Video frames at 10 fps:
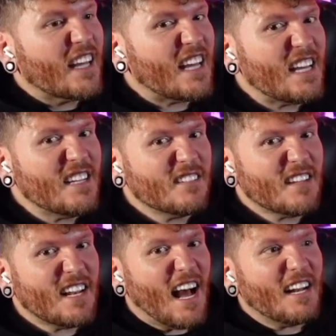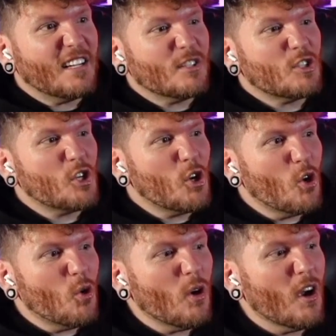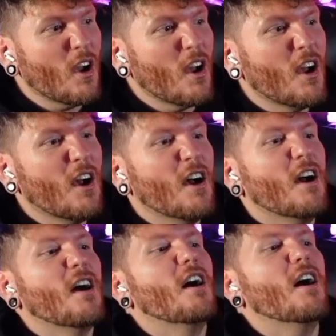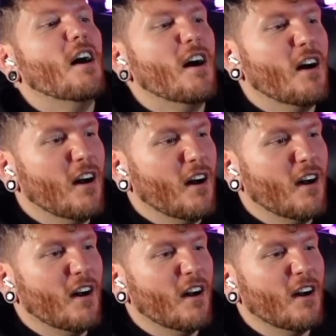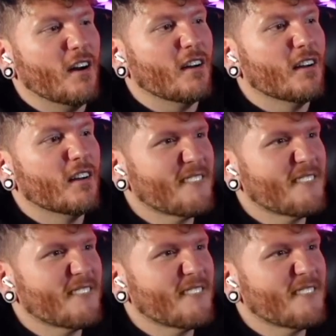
He's in on it too? Uh.